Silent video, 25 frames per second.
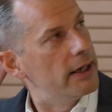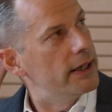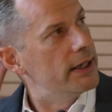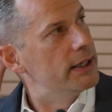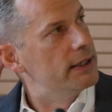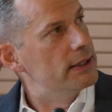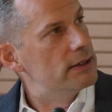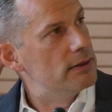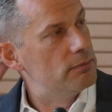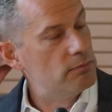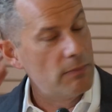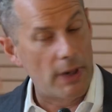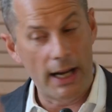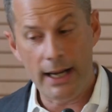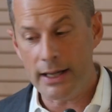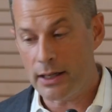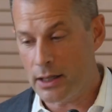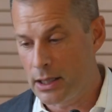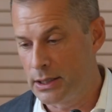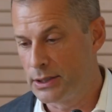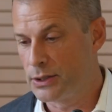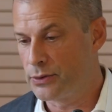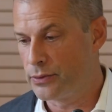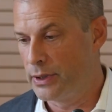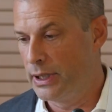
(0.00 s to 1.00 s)
in my
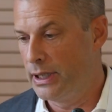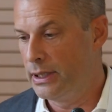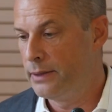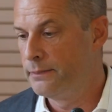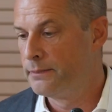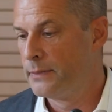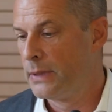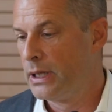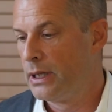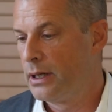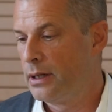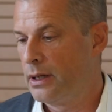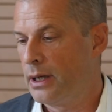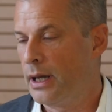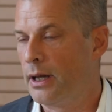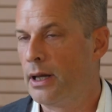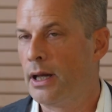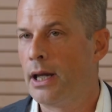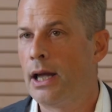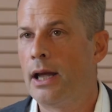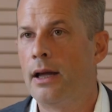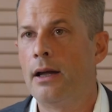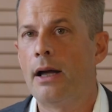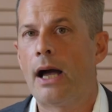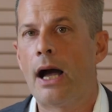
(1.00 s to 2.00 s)
country,
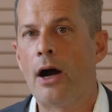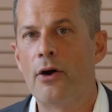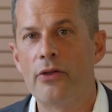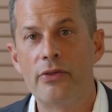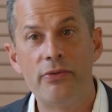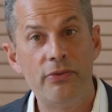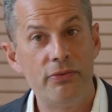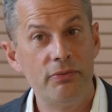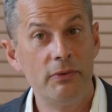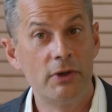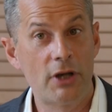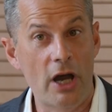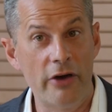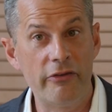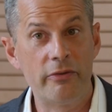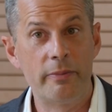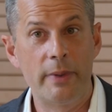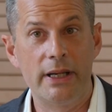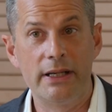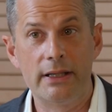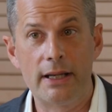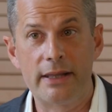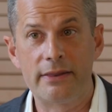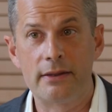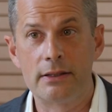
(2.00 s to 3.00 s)
our
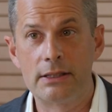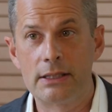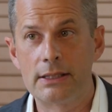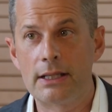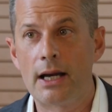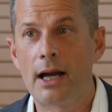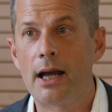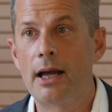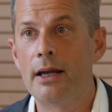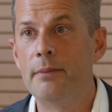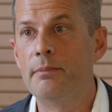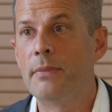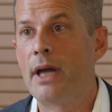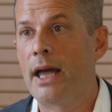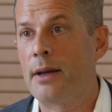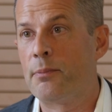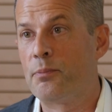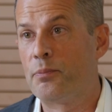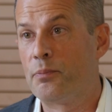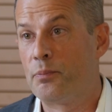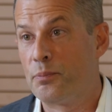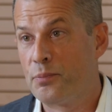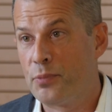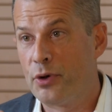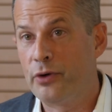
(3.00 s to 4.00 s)
government at the time had
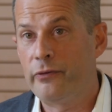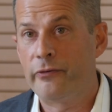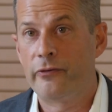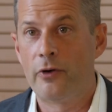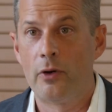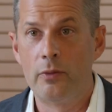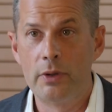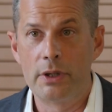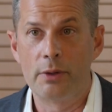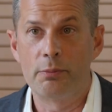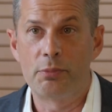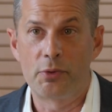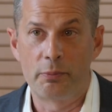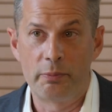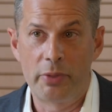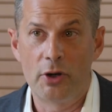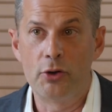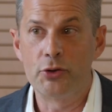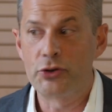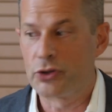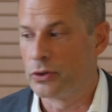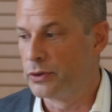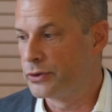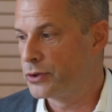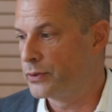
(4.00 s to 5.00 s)
put forward a
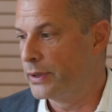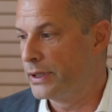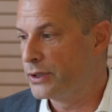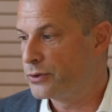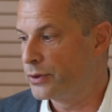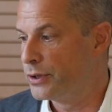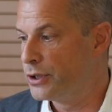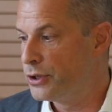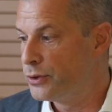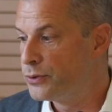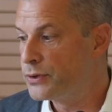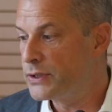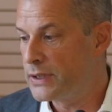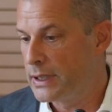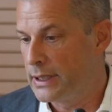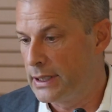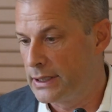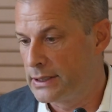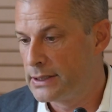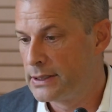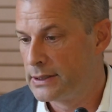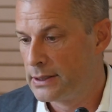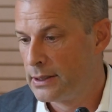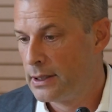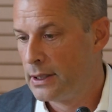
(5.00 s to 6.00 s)
proposal to introduce
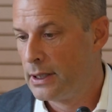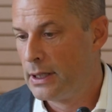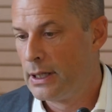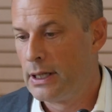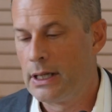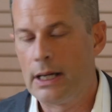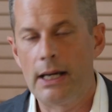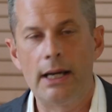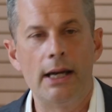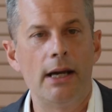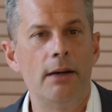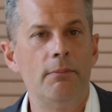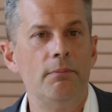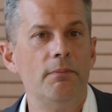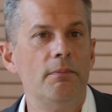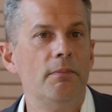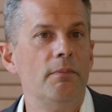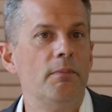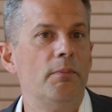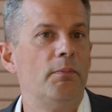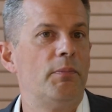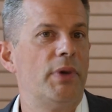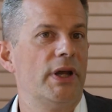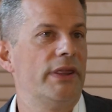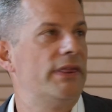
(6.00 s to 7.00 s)
this,
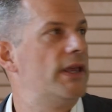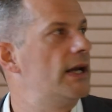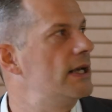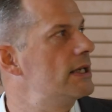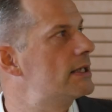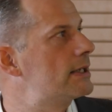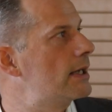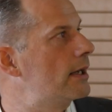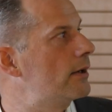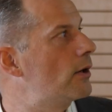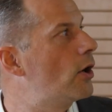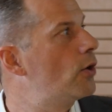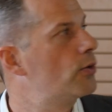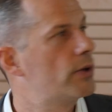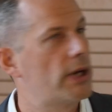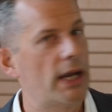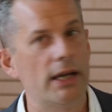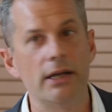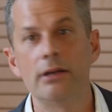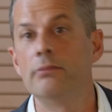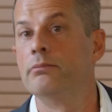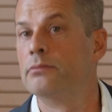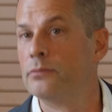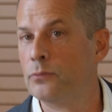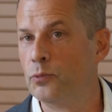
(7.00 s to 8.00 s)
but they said,
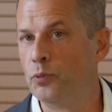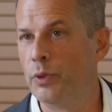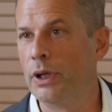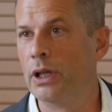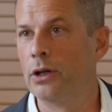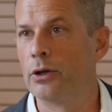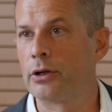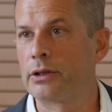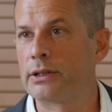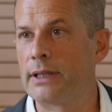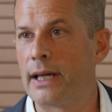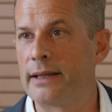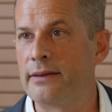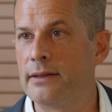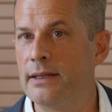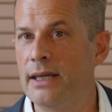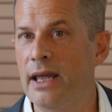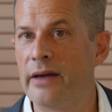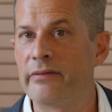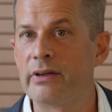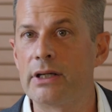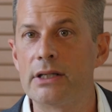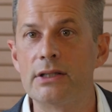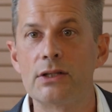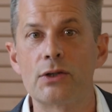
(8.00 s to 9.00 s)
okay, we looked at the
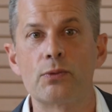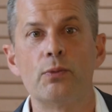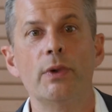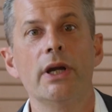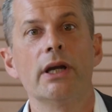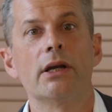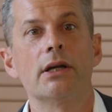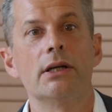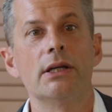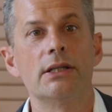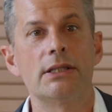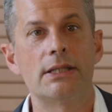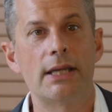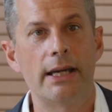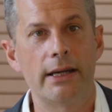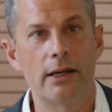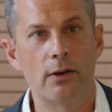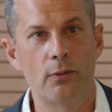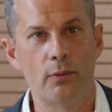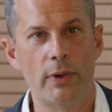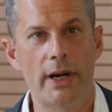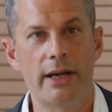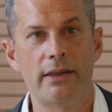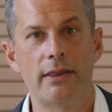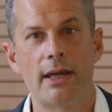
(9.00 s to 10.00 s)
evidence, we're going to take
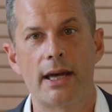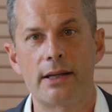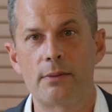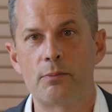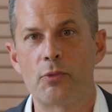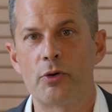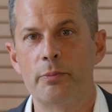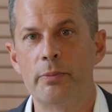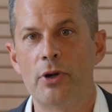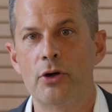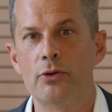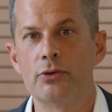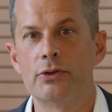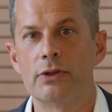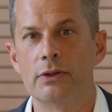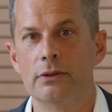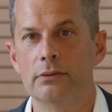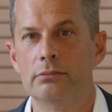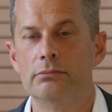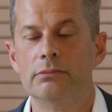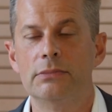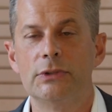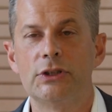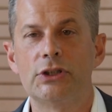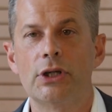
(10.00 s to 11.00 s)
away that
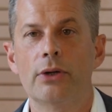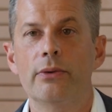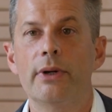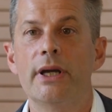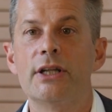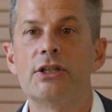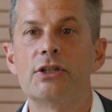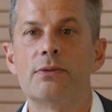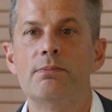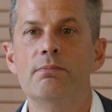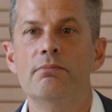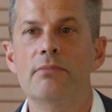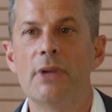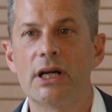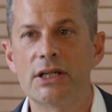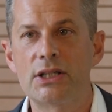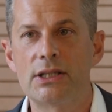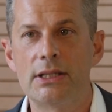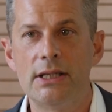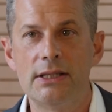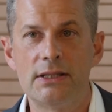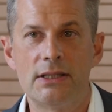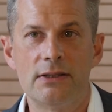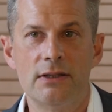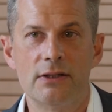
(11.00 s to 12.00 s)
proposal. So it's
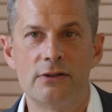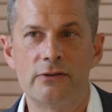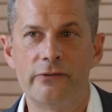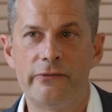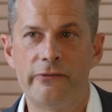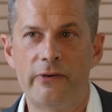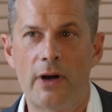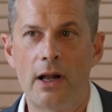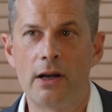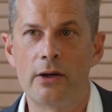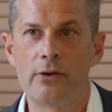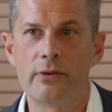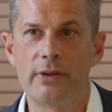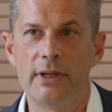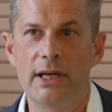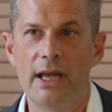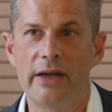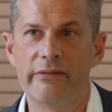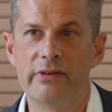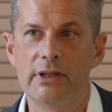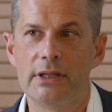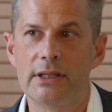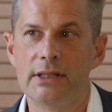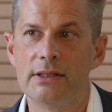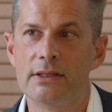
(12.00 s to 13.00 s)
much easier to follow the
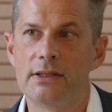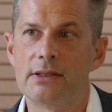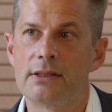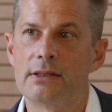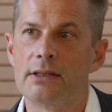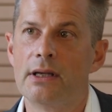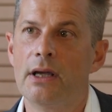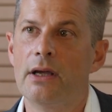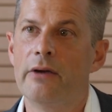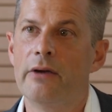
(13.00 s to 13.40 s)
evidence